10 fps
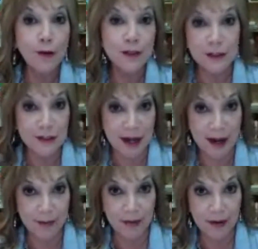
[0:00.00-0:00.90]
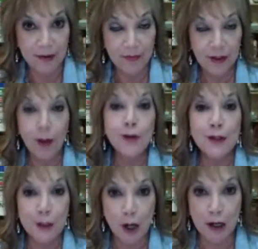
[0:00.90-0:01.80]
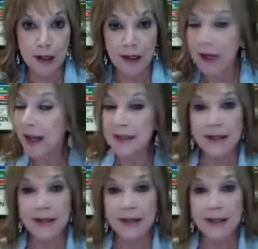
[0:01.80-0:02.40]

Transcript: close to time, close to target.